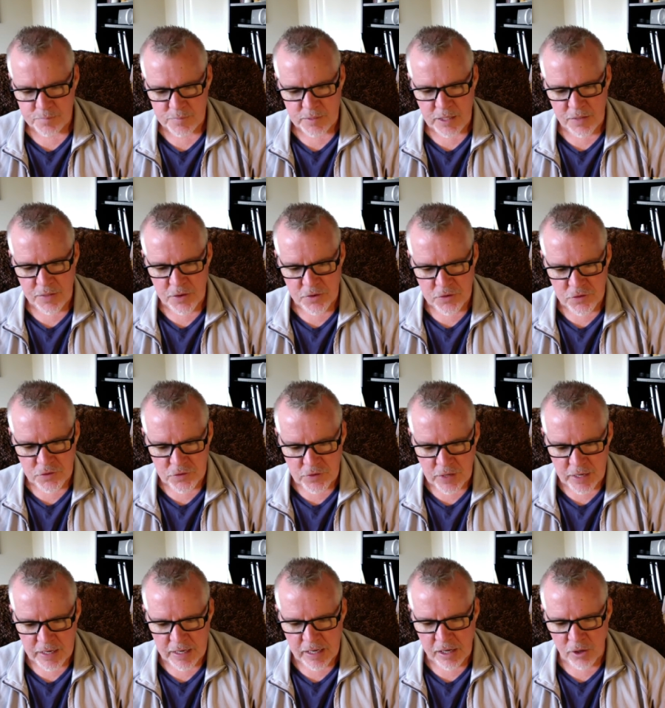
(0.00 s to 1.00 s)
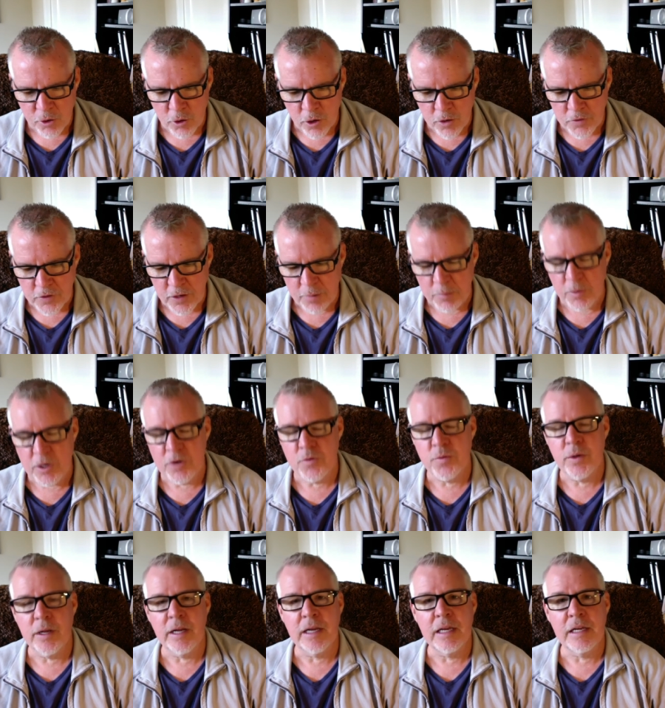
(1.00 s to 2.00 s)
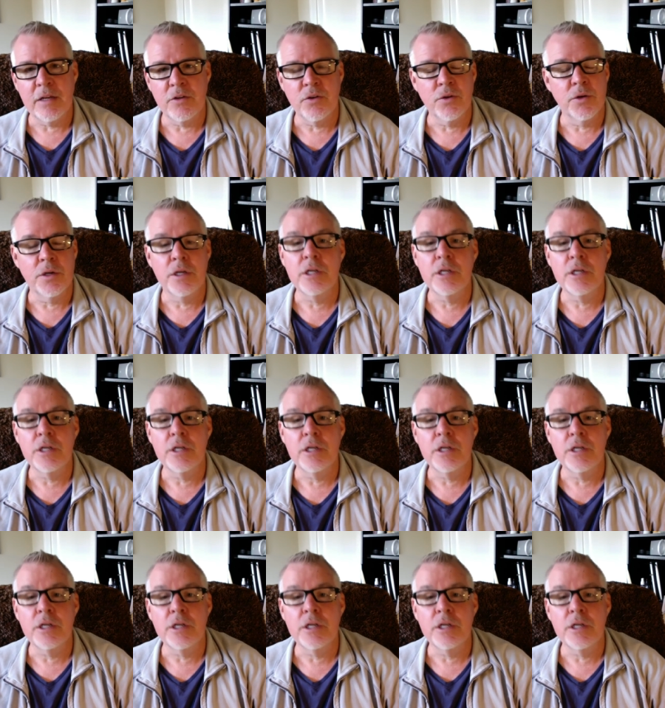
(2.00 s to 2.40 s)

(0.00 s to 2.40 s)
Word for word: There's a saying, I'll cross that bridge when I get to it.